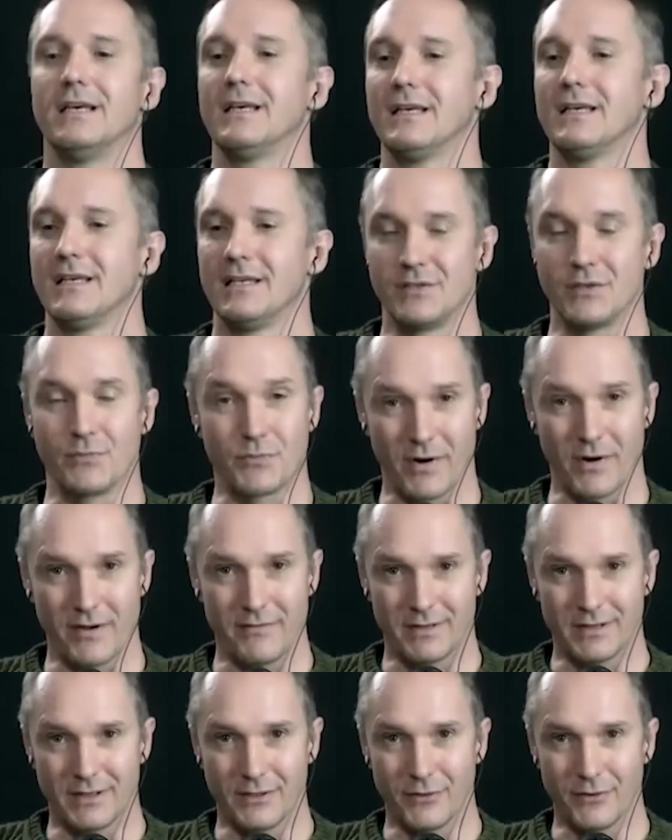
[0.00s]
He's a
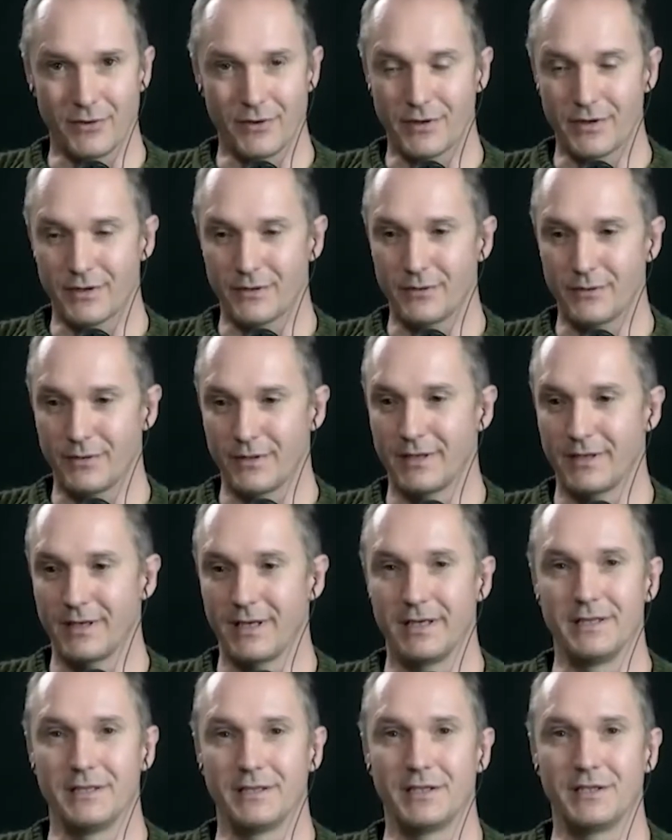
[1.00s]
private lawyer
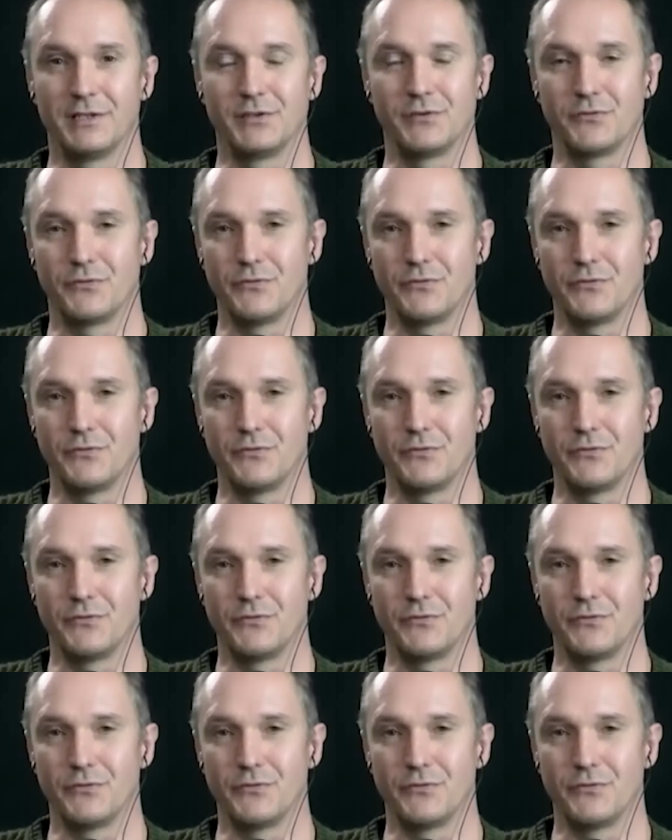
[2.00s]
and he's